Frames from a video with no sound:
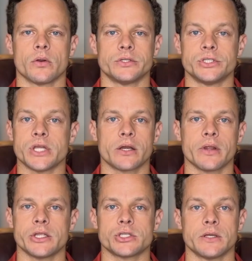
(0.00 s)
or
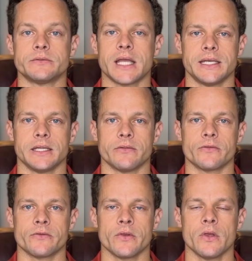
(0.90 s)
degeneration of
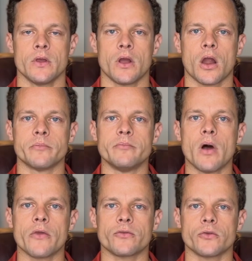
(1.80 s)
tendons, our
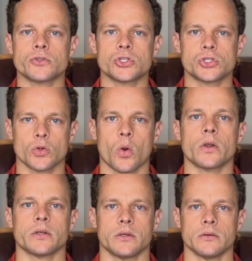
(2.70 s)
muscles
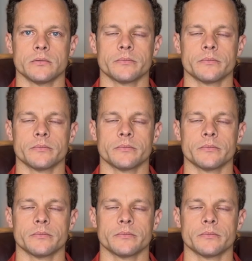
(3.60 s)
shorten